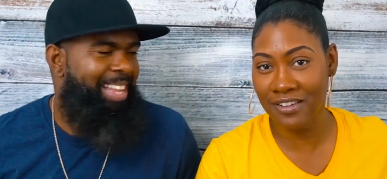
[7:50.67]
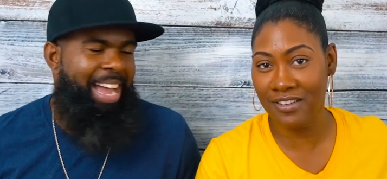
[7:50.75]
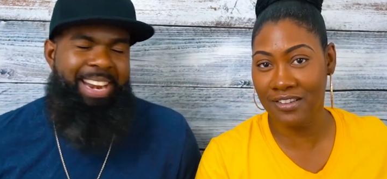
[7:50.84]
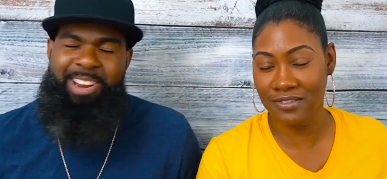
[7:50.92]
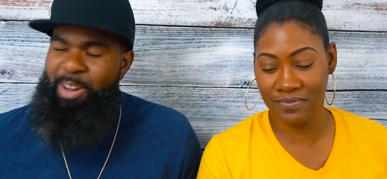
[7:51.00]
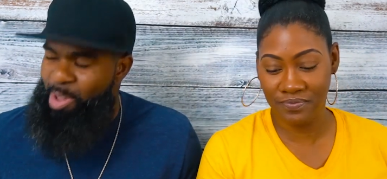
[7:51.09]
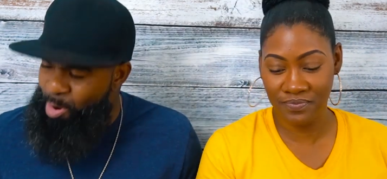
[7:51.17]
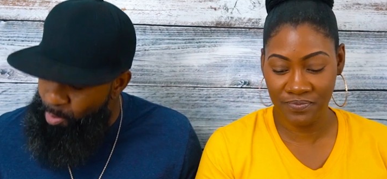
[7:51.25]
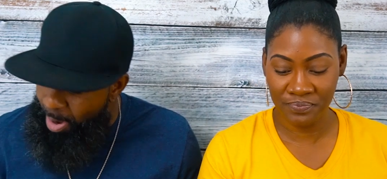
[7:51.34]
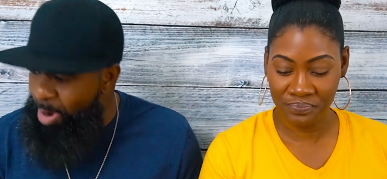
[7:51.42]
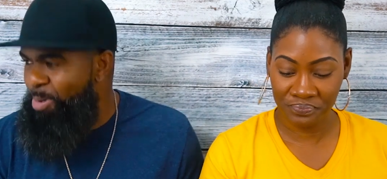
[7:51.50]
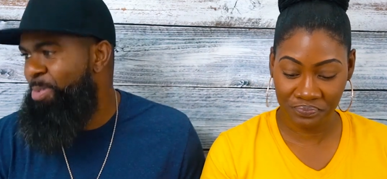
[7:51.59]
Speaker 1: Like, no, you
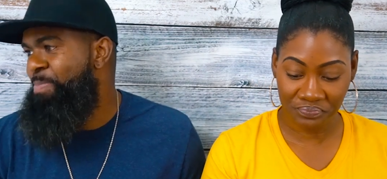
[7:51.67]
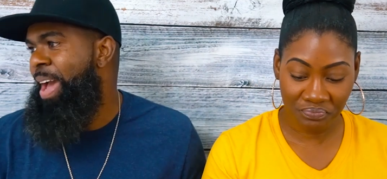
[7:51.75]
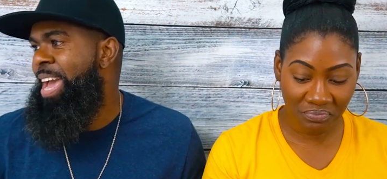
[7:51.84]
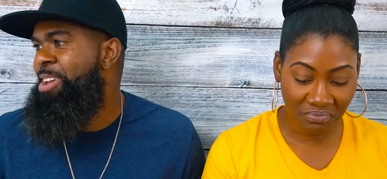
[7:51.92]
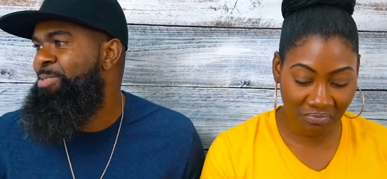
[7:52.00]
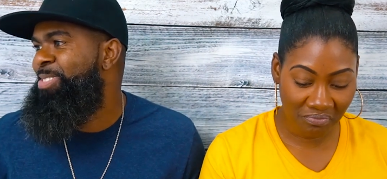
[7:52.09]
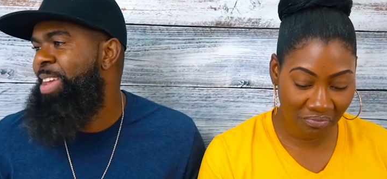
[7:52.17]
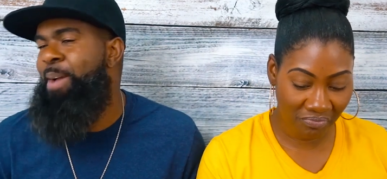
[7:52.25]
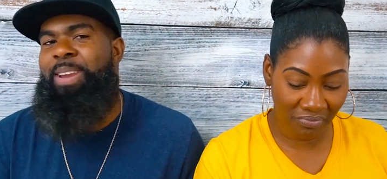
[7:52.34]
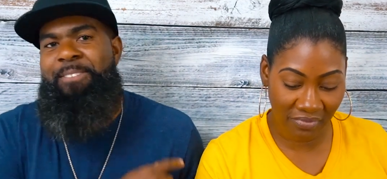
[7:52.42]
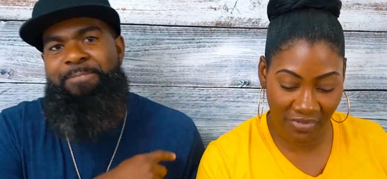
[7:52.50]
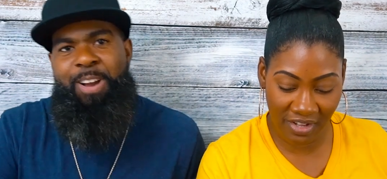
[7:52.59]
won't, man. You
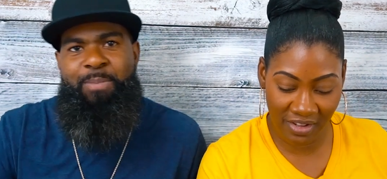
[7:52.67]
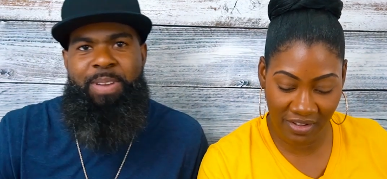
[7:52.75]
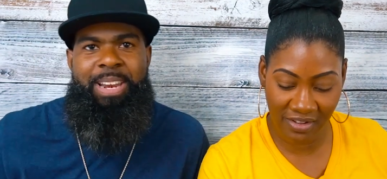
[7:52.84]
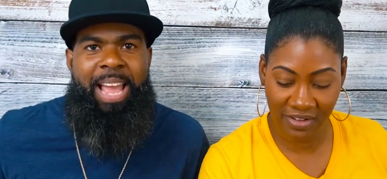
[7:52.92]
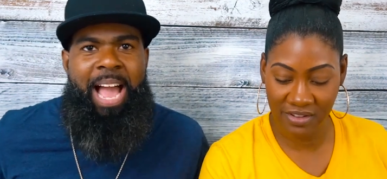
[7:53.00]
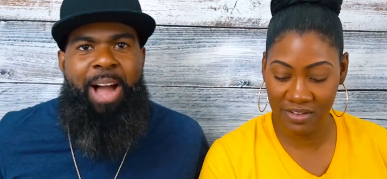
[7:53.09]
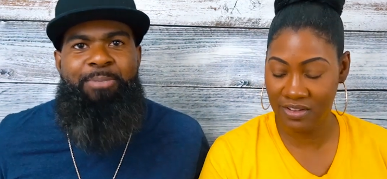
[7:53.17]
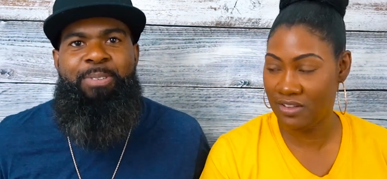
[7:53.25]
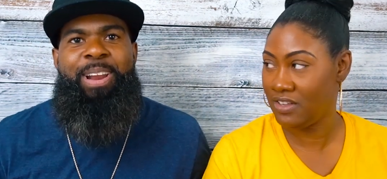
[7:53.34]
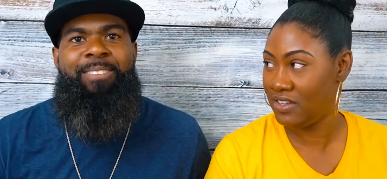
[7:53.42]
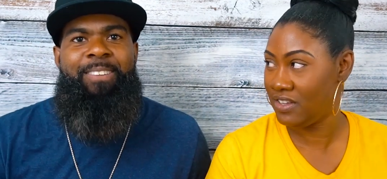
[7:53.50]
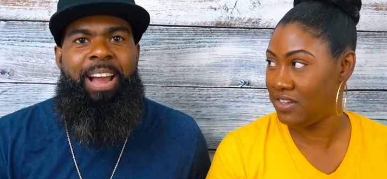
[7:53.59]
took that from me now. I'm
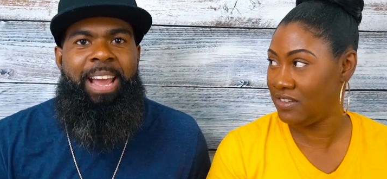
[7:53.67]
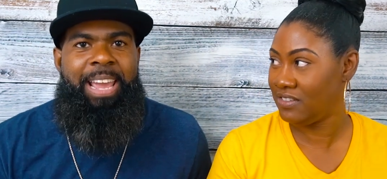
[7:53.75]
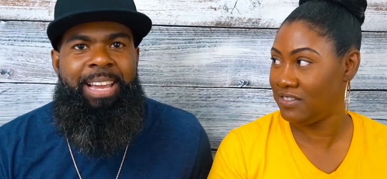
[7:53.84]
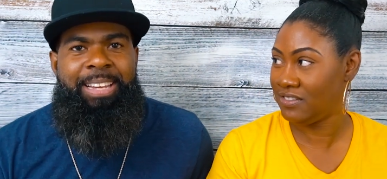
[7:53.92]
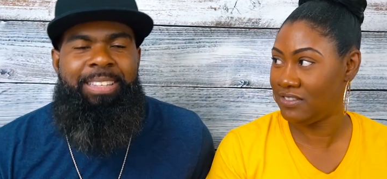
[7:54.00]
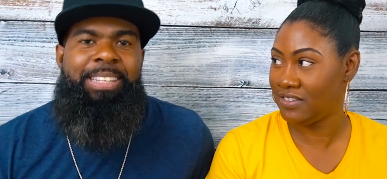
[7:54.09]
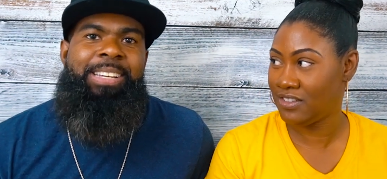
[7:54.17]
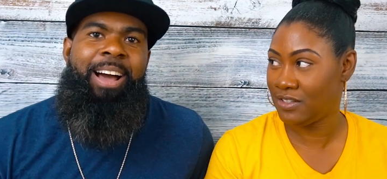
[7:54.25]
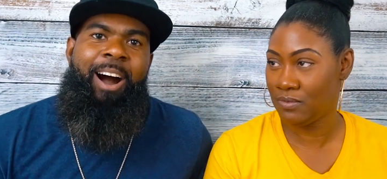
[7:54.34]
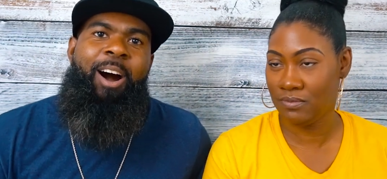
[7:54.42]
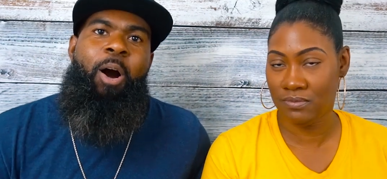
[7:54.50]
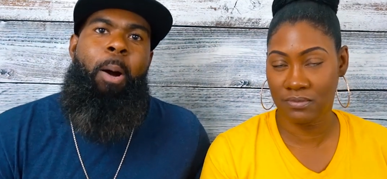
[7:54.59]
running around here
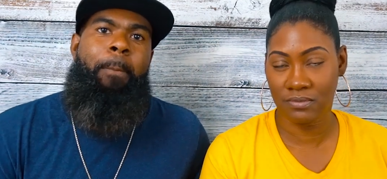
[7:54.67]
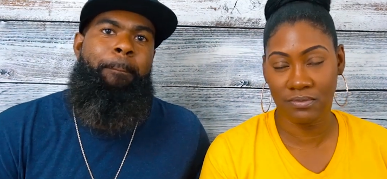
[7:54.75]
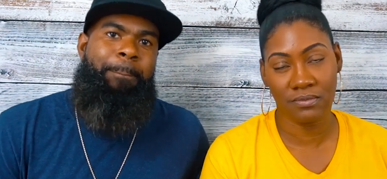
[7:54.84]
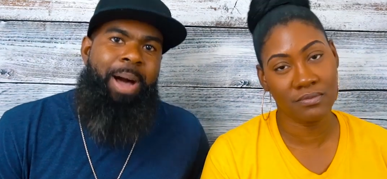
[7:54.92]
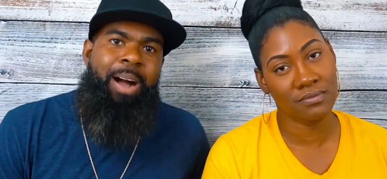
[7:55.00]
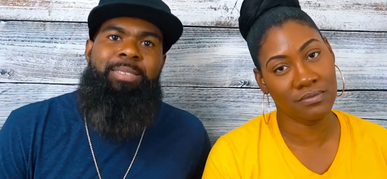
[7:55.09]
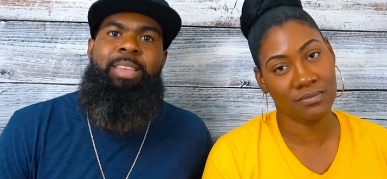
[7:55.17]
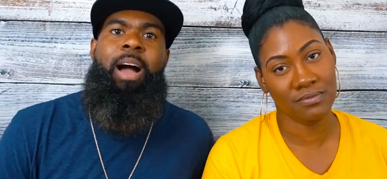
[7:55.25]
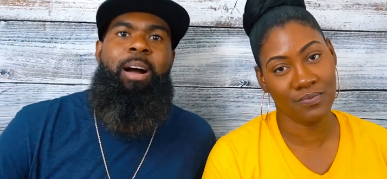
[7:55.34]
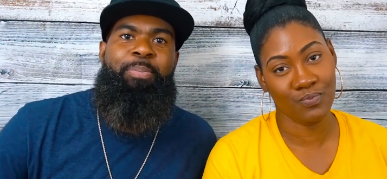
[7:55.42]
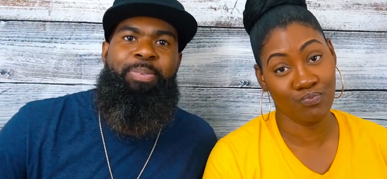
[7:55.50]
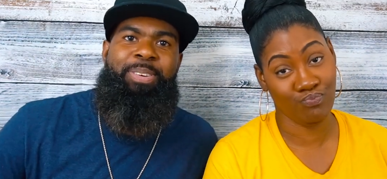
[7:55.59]
all bucked
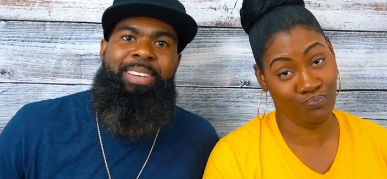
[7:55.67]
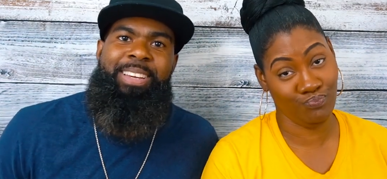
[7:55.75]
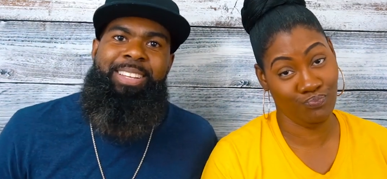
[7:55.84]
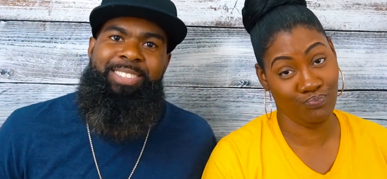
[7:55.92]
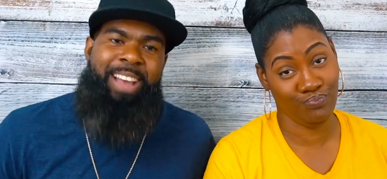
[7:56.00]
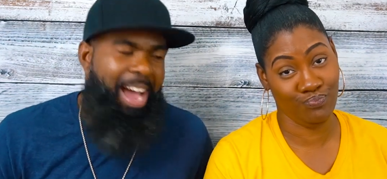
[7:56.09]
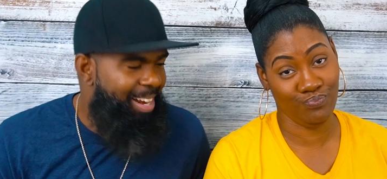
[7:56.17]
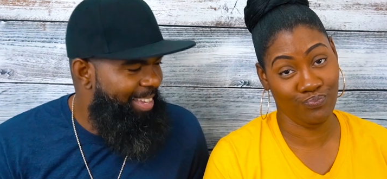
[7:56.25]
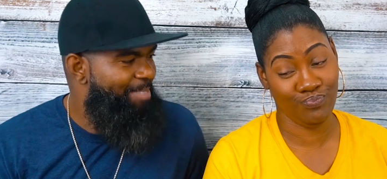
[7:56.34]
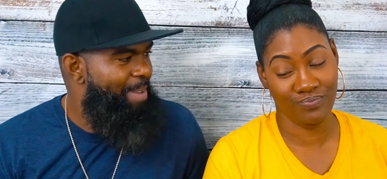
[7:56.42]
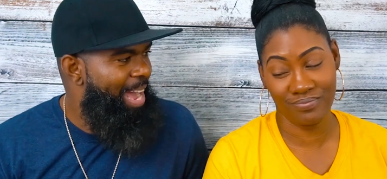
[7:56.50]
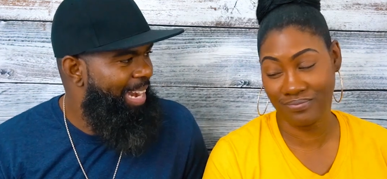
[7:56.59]
up trying to
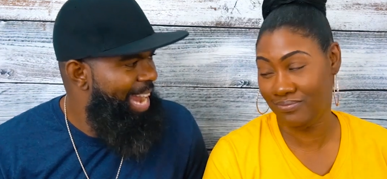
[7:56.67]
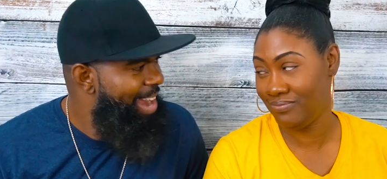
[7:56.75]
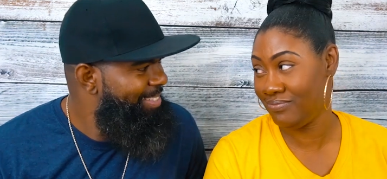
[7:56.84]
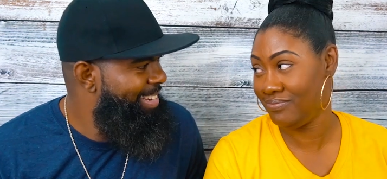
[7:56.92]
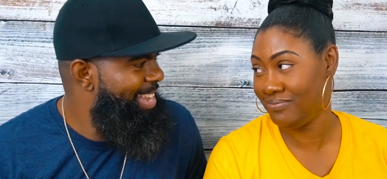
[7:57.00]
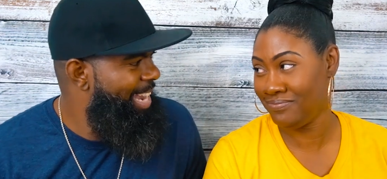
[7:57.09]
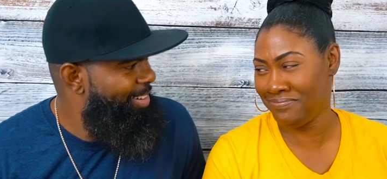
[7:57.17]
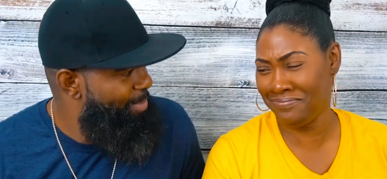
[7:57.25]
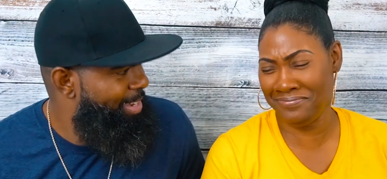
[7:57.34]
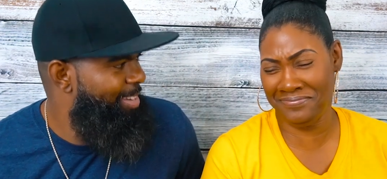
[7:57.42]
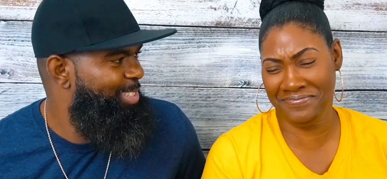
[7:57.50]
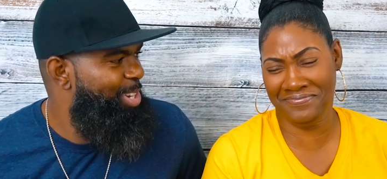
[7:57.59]
get my life together
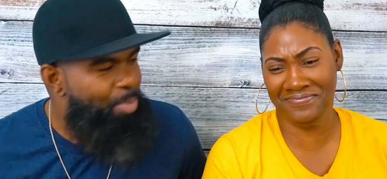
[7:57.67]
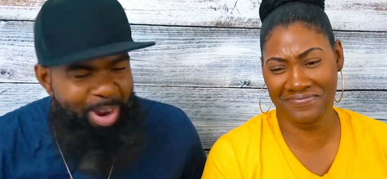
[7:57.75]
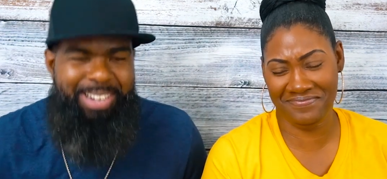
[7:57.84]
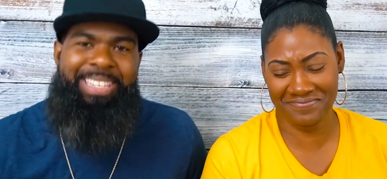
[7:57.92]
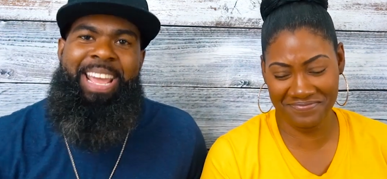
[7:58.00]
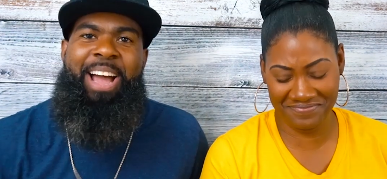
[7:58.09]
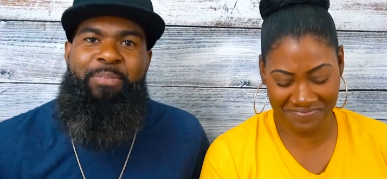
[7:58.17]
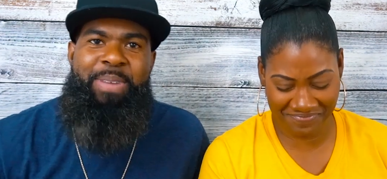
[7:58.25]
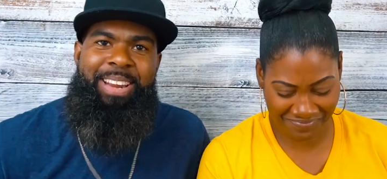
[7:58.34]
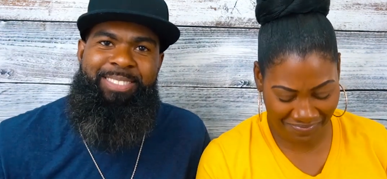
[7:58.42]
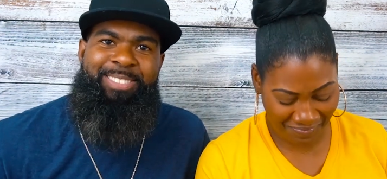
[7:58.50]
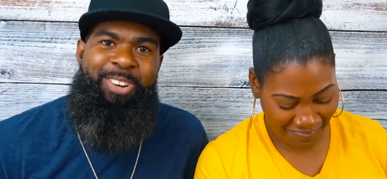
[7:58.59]
because you wouldn't tell
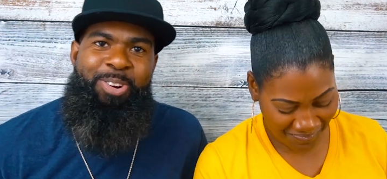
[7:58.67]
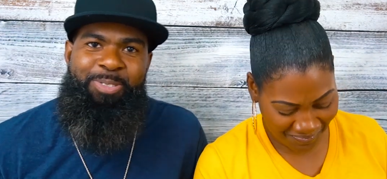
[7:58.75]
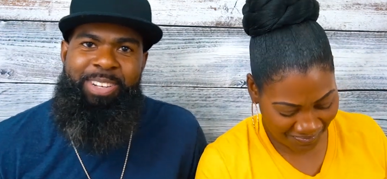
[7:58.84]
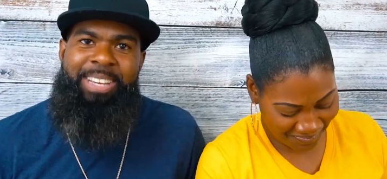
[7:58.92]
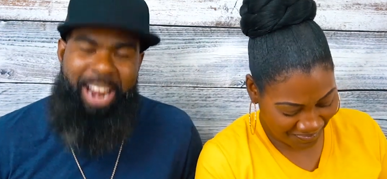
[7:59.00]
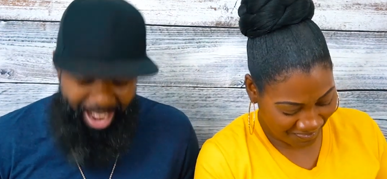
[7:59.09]
me the truth.